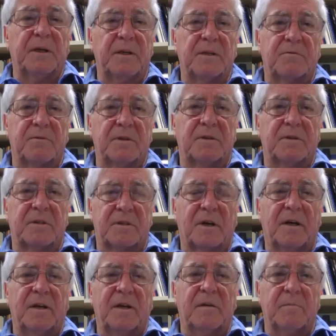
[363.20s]
industry in
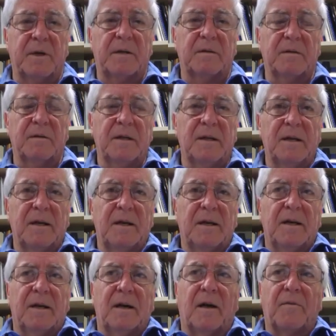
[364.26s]
titanium metal,
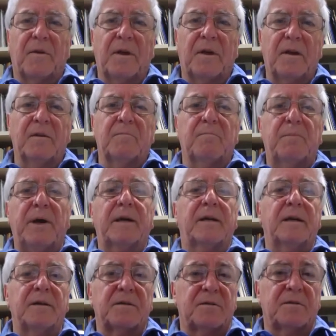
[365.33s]
and then back
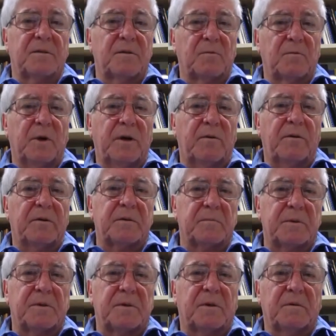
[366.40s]
into the rare earths
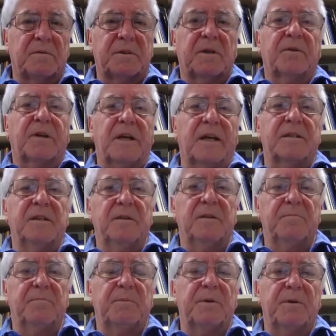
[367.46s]
themselves. So it can actually
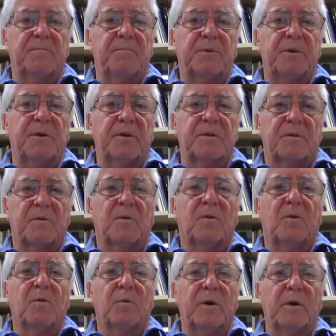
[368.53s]
pr- produce on
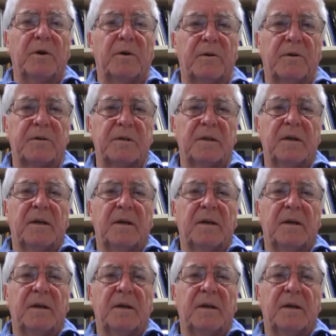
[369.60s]
all rare earths.